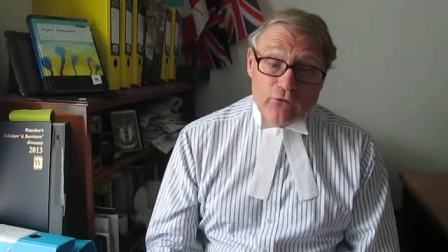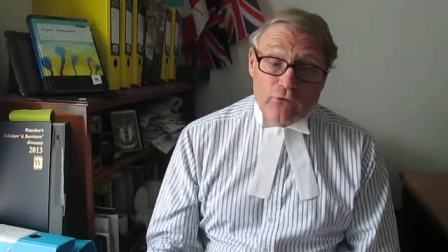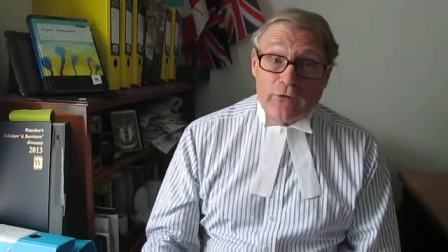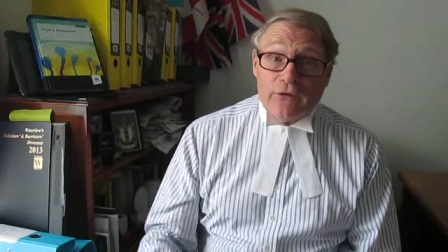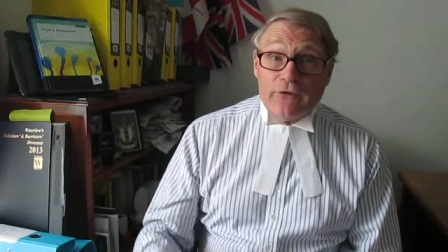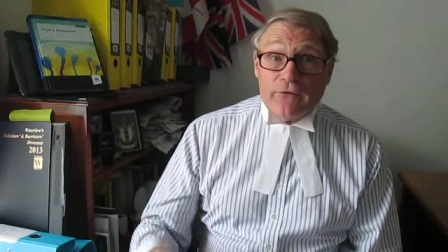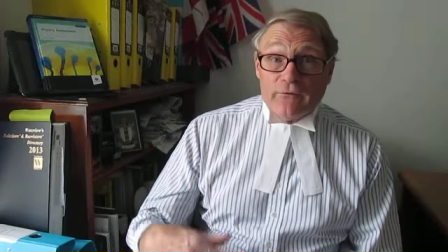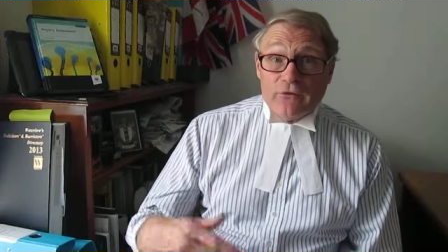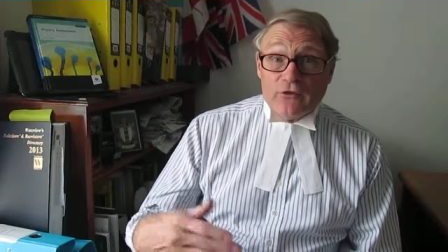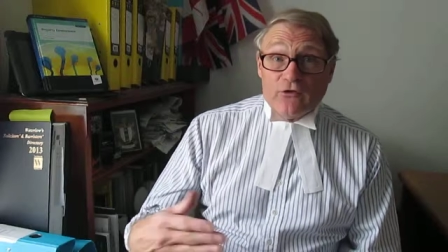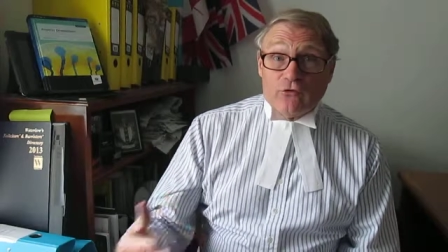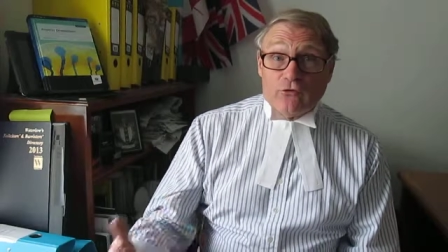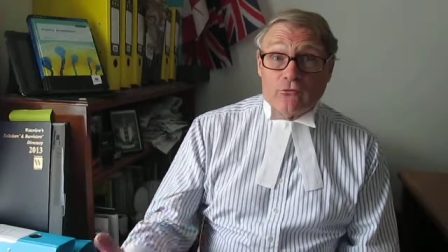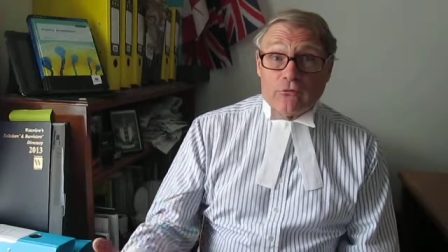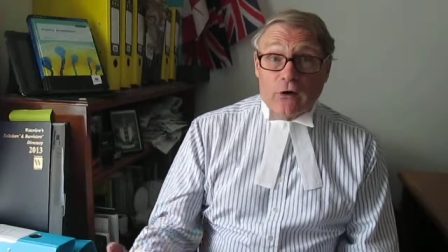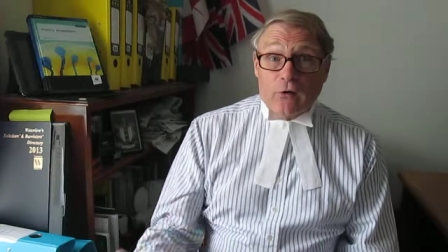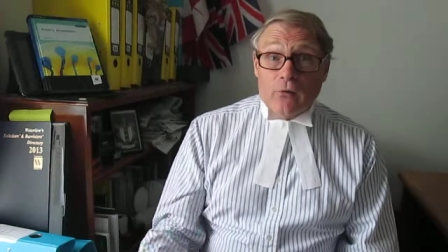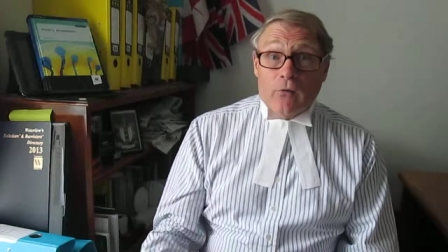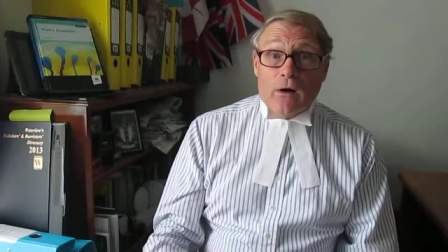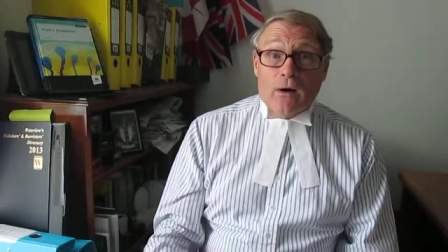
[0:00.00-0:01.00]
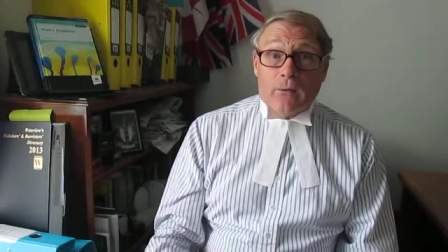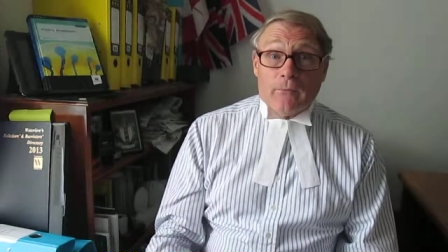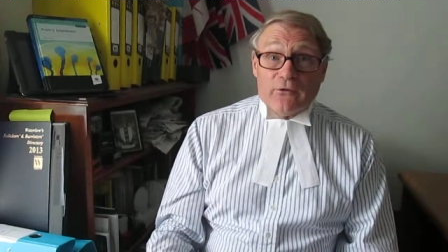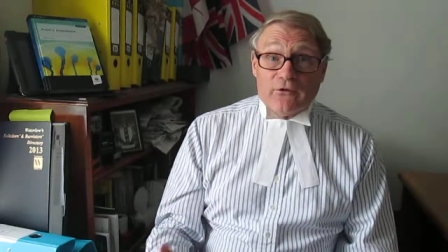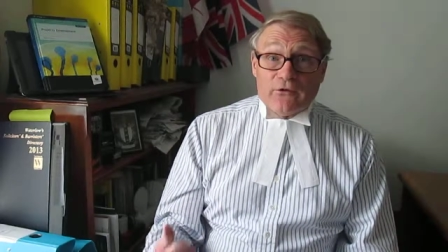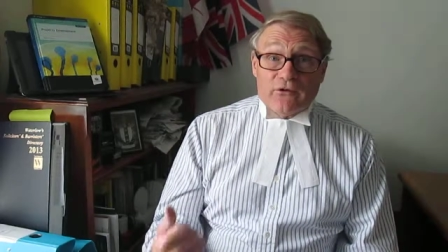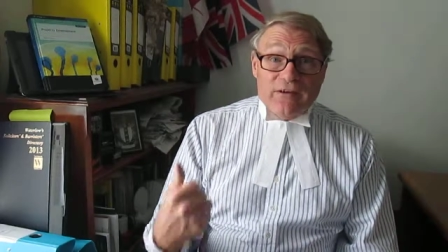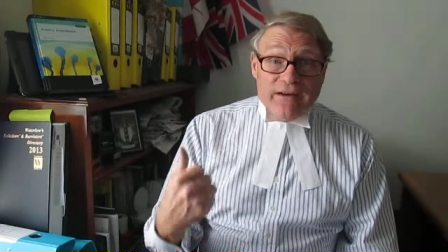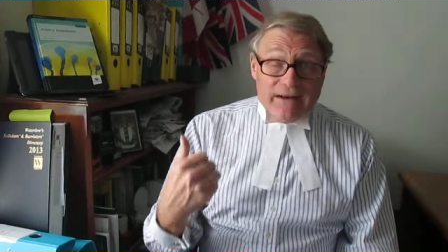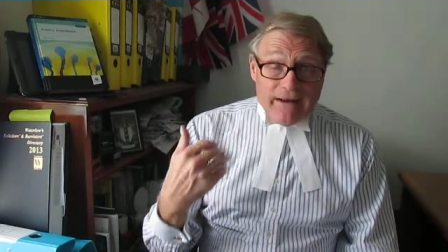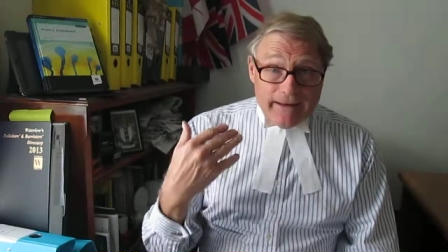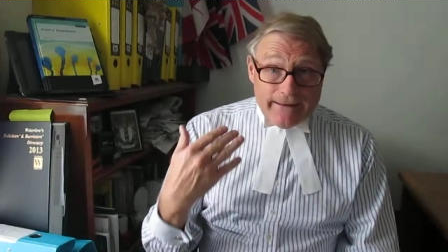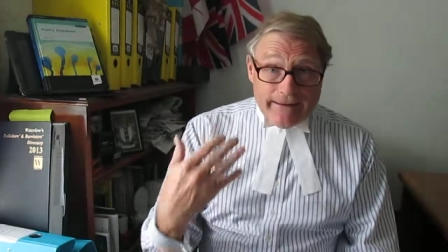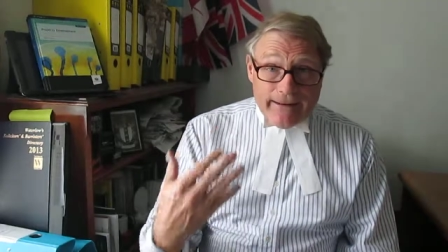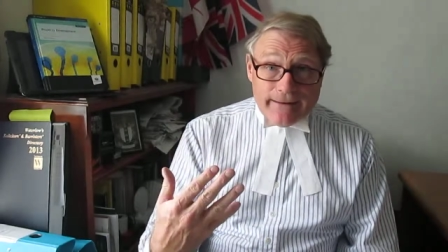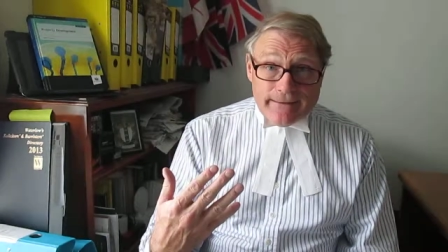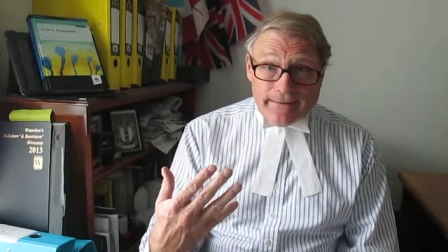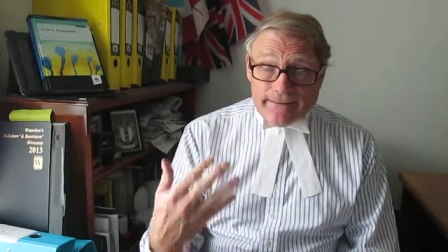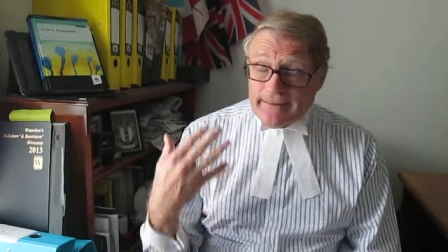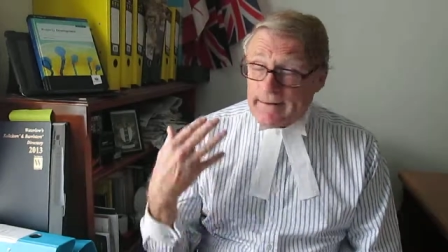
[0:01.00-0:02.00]
your individual requirements.
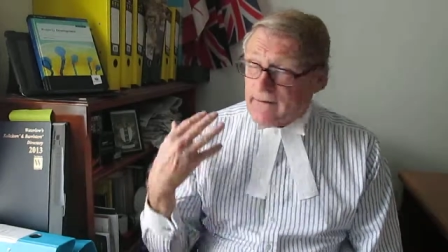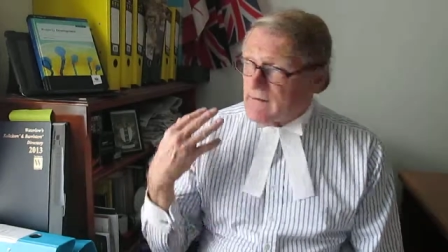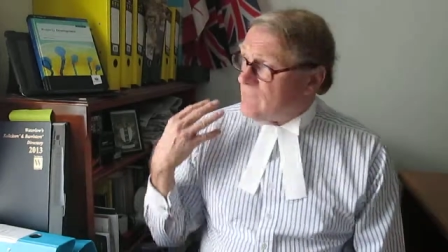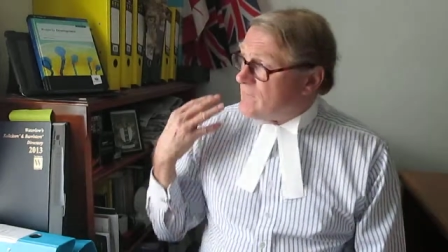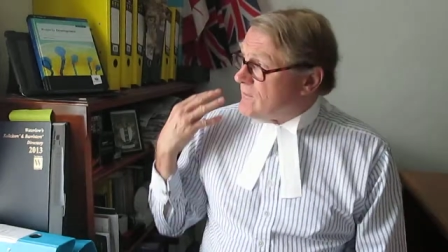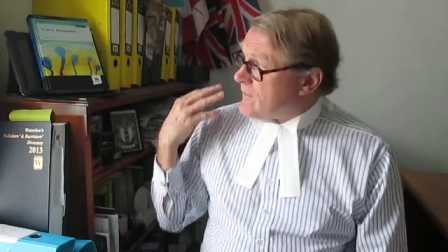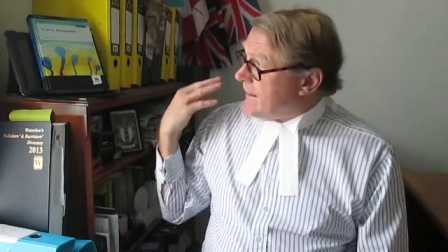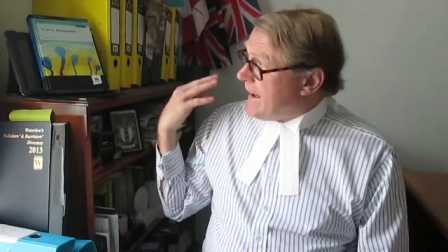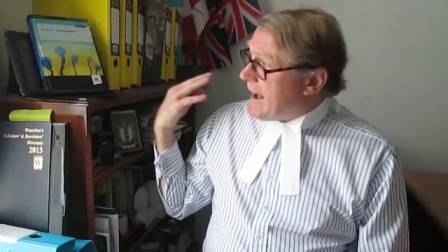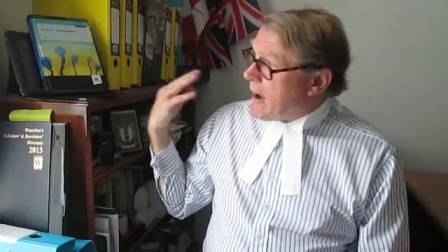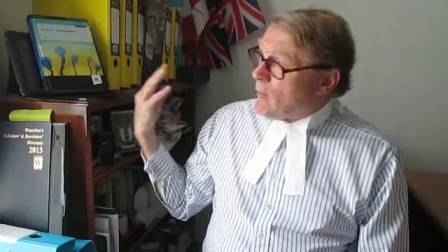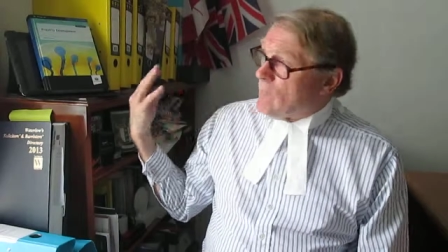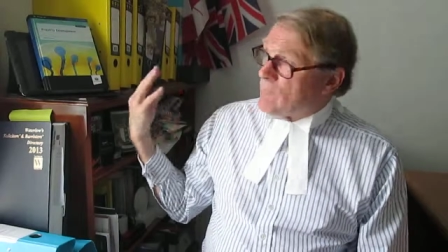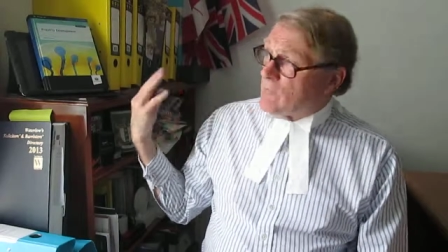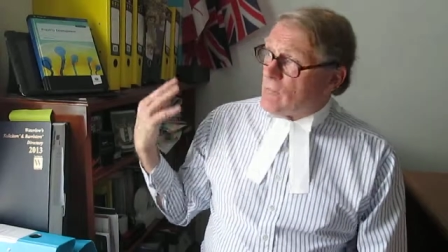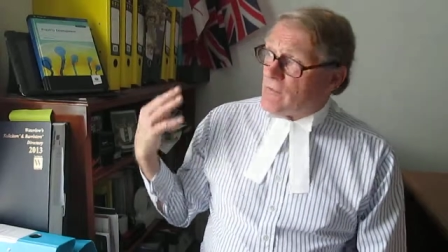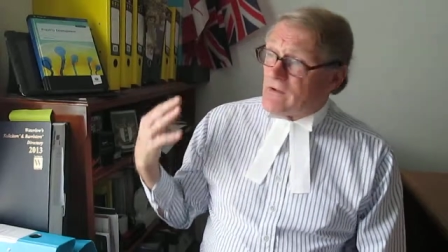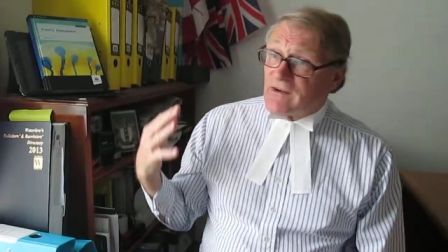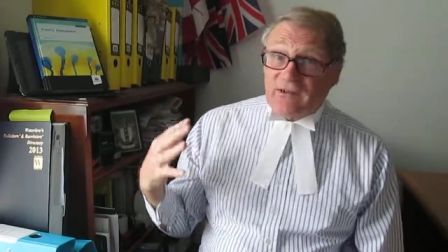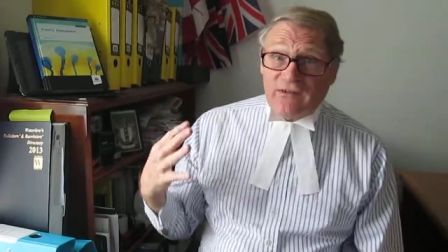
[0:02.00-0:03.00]
Again, another very helpful thing,